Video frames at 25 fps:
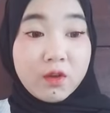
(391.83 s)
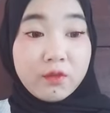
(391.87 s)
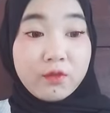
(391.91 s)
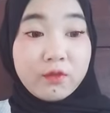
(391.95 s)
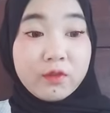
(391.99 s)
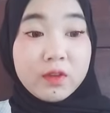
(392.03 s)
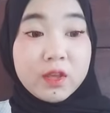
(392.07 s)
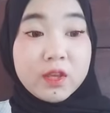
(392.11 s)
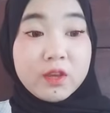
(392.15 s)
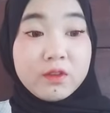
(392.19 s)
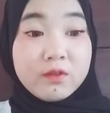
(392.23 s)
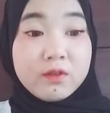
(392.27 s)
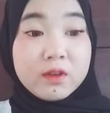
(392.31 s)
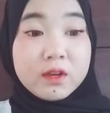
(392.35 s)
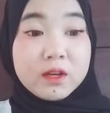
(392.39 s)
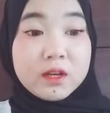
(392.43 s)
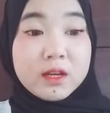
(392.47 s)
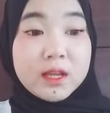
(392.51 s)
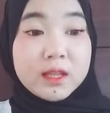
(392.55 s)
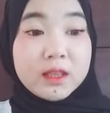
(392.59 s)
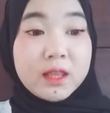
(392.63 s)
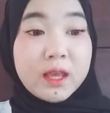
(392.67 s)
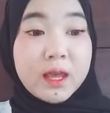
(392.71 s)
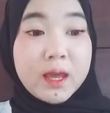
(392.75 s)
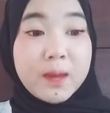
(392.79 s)
events
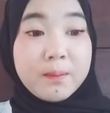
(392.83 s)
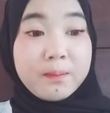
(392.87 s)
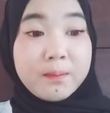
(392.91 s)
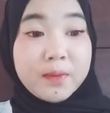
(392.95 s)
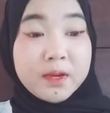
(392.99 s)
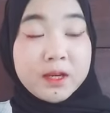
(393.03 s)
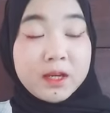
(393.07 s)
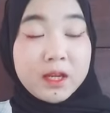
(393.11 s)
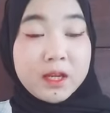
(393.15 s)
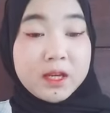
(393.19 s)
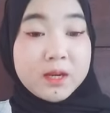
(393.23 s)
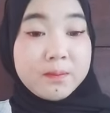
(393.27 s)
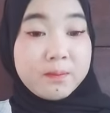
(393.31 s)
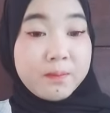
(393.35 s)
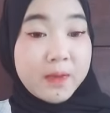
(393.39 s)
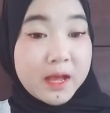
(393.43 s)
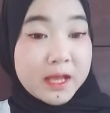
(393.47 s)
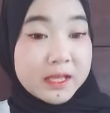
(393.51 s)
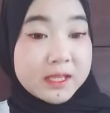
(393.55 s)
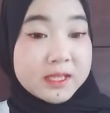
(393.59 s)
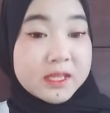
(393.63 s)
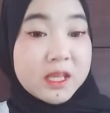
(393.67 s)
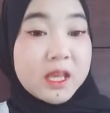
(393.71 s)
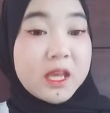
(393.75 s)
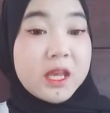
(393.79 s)
that happened in the
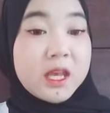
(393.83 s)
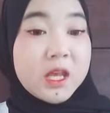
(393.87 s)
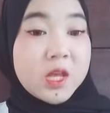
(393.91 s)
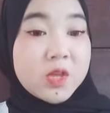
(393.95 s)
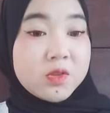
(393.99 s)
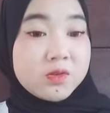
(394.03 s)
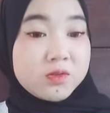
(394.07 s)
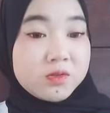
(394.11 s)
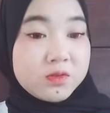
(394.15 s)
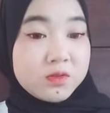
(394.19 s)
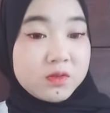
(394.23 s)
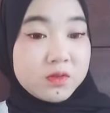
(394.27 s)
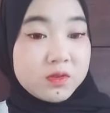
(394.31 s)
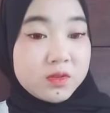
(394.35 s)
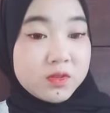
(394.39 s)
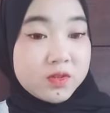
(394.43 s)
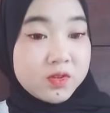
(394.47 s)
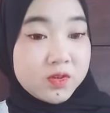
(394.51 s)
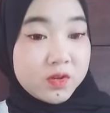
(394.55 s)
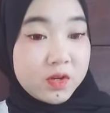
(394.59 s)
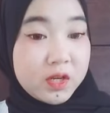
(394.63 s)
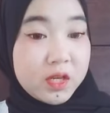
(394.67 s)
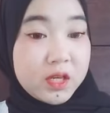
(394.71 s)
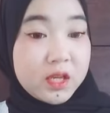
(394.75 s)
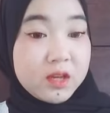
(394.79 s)
past.
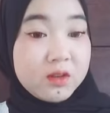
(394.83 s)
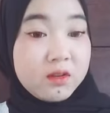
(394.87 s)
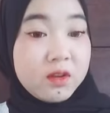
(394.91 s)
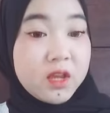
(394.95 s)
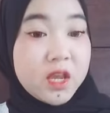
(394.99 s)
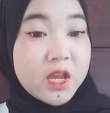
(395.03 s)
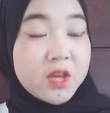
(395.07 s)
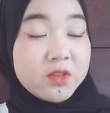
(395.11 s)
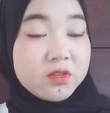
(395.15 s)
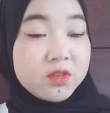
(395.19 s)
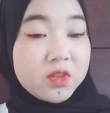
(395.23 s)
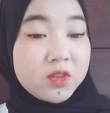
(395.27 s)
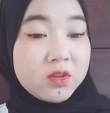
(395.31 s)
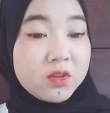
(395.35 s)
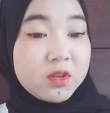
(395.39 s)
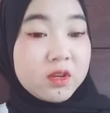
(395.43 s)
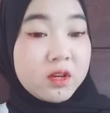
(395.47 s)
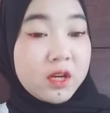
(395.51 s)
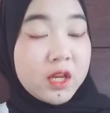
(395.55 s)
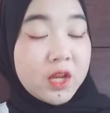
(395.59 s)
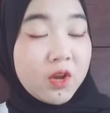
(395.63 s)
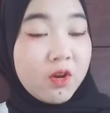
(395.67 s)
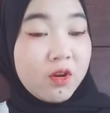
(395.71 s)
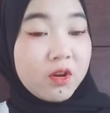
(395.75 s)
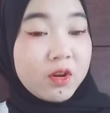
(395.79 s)
3.
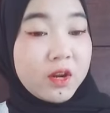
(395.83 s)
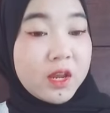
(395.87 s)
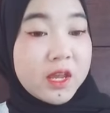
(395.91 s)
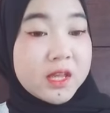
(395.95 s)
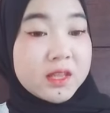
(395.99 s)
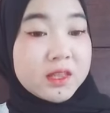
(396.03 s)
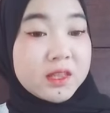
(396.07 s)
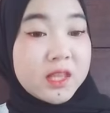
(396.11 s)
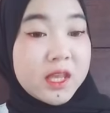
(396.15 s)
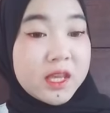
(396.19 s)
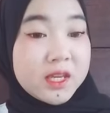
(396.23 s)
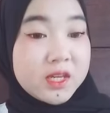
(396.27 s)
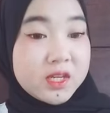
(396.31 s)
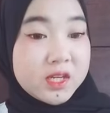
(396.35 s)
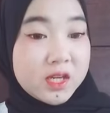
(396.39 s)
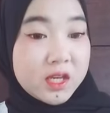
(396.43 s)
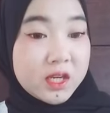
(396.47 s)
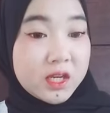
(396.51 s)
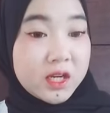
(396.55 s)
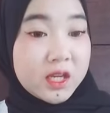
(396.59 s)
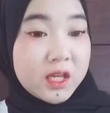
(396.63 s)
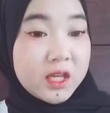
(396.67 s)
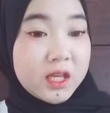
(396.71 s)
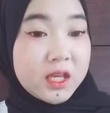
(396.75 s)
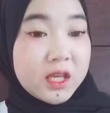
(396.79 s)
Reorientation.
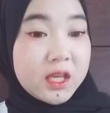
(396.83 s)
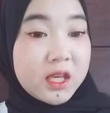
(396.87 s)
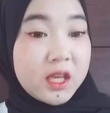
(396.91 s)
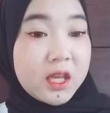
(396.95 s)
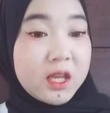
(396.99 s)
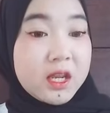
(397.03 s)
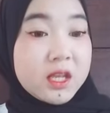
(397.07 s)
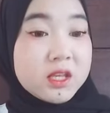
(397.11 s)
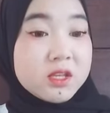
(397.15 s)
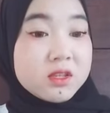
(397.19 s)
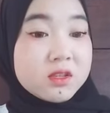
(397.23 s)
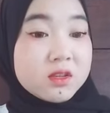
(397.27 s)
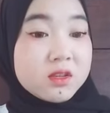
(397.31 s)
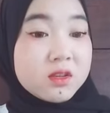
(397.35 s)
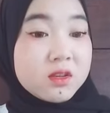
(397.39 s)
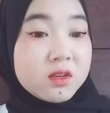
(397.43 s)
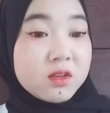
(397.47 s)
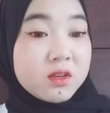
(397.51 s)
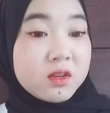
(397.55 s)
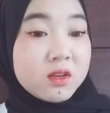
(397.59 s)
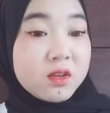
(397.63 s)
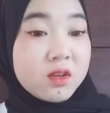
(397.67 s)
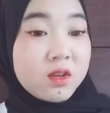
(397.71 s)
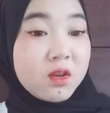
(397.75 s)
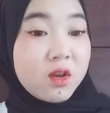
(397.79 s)
It is
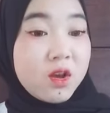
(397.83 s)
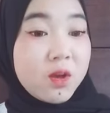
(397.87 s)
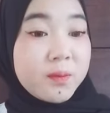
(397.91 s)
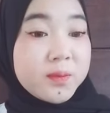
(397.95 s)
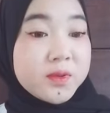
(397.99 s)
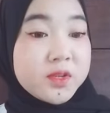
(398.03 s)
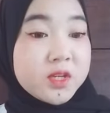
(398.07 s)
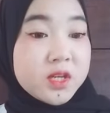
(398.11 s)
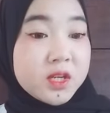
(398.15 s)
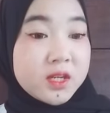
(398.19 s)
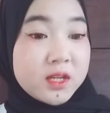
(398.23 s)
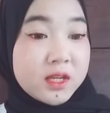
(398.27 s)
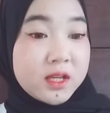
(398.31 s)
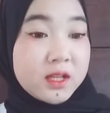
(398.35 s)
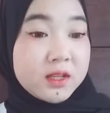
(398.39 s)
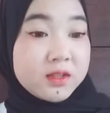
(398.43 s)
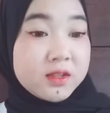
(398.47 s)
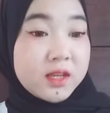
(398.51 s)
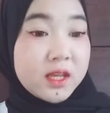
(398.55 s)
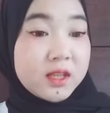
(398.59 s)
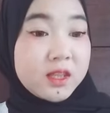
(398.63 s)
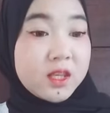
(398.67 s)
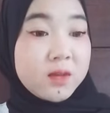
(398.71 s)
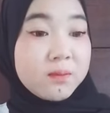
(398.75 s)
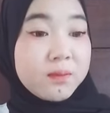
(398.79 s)
optional,
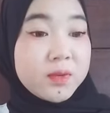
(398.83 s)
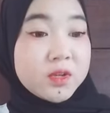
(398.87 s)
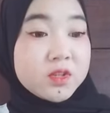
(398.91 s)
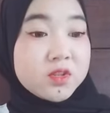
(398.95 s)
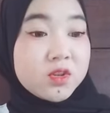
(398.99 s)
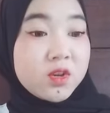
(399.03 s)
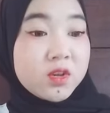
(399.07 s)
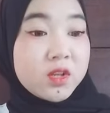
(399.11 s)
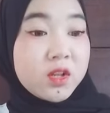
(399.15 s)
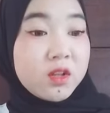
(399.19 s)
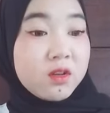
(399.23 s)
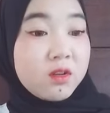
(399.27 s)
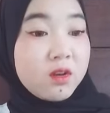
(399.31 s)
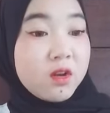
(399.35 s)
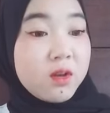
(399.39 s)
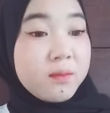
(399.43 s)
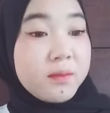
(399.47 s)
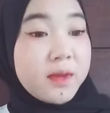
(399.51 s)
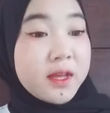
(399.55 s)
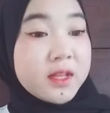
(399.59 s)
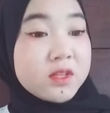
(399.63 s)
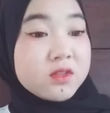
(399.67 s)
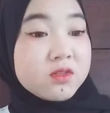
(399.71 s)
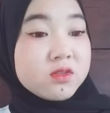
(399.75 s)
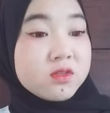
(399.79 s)
setting personal
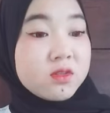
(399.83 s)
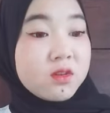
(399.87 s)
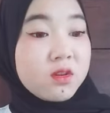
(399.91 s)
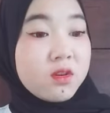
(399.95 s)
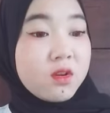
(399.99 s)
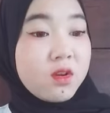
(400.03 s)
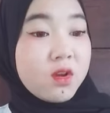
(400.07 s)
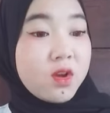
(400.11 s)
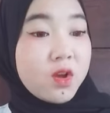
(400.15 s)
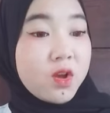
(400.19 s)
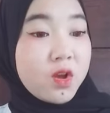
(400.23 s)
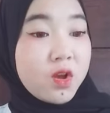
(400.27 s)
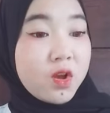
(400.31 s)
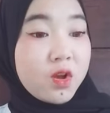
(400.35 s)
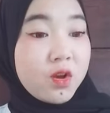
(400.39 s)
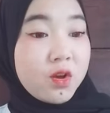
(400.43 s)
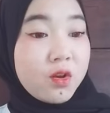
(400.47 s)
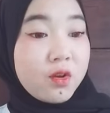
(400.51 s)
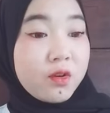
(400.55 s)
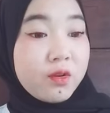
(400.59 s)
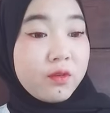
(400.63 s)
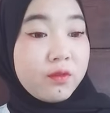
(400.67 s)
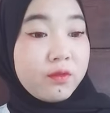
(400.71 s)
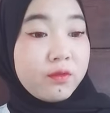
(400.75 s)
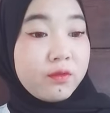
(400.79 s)
comments
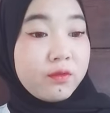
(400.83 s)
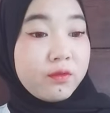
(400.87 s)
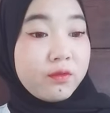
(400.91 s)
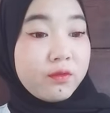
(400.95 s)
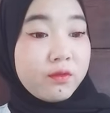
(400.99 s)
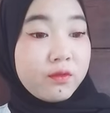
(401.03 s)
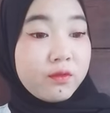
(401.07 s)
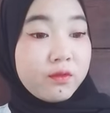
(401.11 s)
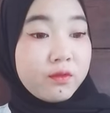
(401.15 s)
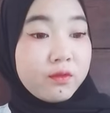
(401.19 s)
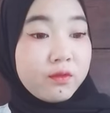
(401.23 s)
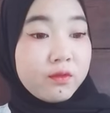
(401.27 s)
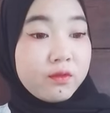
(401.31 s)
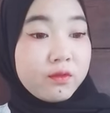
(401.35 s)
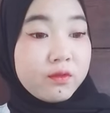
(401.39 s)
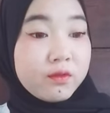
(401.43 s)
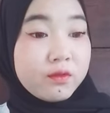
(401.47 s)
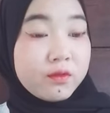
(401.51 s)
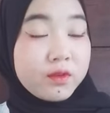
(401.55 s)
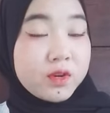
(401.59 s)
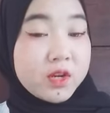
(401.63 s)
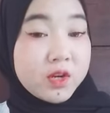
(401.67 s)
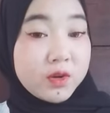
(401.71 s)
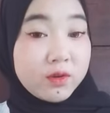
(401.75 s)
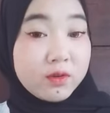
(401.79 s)
of
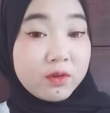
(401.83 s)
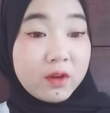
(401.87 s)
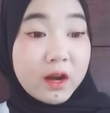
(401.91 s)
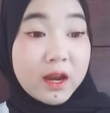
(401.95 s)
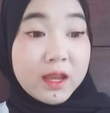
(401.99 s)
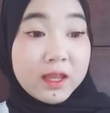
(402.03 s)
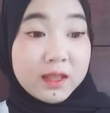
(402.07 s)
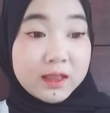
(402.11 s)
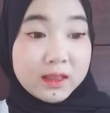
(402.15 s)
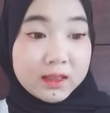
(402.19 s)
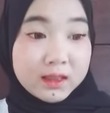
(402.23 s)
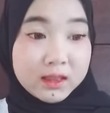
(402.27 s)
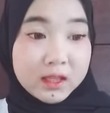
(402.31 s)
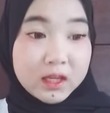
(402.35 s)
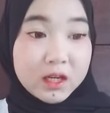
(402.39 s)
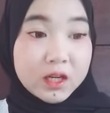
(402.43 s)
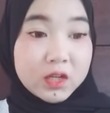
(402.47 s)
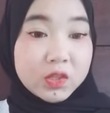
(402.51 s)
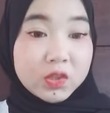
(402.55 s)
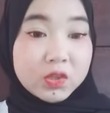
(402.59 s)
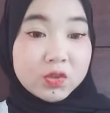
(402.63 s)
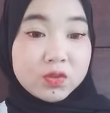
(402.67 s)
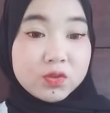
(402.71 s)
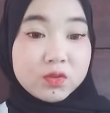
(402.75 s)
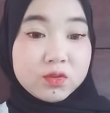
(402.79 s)
the writer
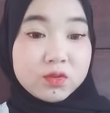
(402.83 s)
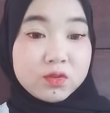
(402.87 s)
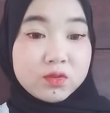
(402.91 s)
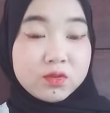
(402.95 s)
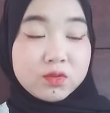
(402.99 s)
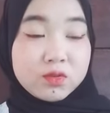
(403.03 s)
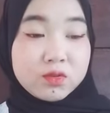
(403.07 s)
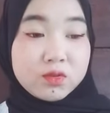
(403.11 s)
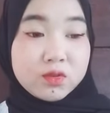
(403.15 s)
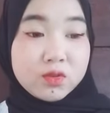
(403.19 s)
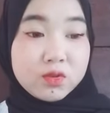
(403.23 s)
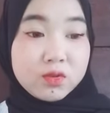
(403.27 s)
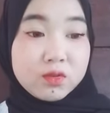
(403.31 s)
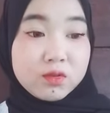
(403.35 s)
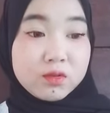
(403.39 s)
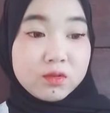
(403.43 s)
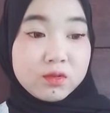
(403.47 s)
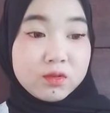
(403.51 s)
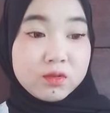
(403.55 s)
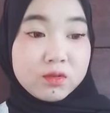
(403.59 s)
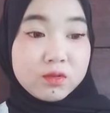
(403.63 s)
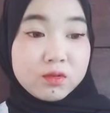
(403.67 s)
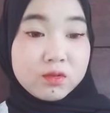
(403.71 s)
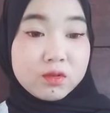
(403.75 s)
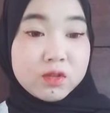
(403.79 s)
to
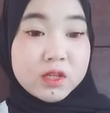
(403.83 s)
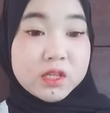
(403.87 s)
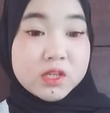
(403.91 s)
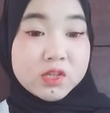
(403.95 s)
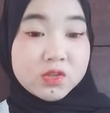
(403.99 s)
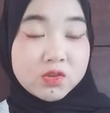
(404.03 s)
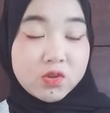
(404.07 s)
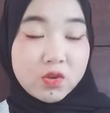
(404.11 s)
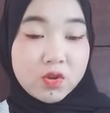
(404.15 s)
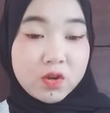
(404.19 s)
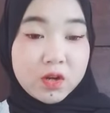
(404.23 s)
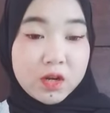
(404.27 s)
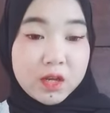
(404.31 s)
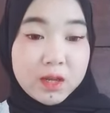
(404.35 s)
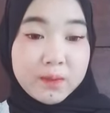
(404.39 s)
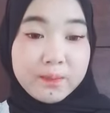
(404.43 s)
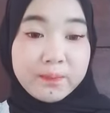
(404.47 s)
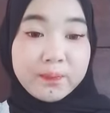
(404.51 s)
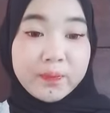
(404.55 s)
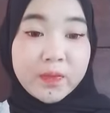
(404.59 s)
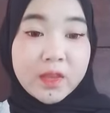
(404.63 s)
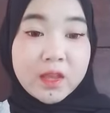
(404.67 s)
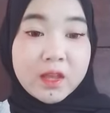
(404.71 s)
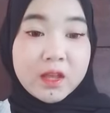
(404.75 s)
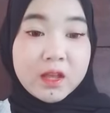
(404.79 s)
the story.
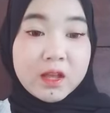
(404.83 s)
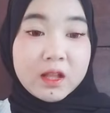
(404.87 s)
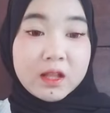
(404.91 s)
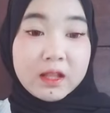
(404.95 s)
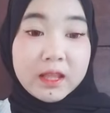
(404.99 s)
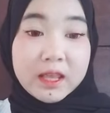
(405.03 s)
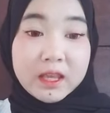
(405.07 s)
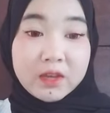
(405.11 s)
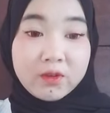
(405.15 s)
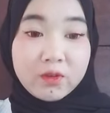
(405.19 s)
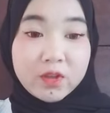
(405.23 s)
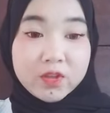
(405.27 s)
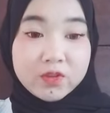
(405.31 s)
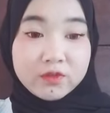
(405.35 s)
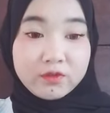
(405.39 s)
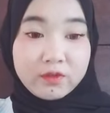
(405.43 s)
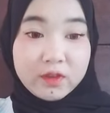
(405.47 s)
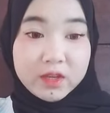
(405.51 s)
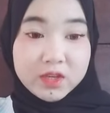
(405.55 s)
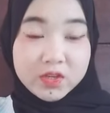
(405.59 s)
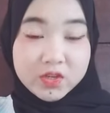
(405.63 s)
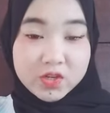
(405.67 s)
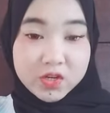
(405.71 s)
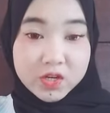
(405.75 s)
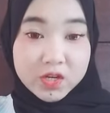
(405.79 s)
Language
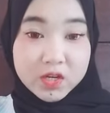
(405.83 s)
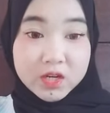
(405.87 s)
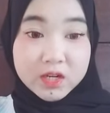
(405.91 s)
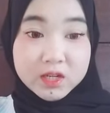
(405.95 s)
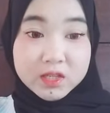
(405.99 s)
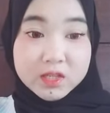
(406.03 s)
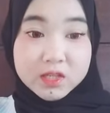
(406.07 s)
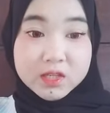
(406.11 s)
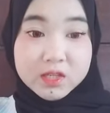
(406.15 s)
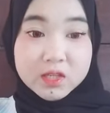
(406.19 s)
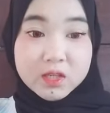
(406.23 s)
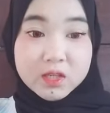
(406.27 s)
features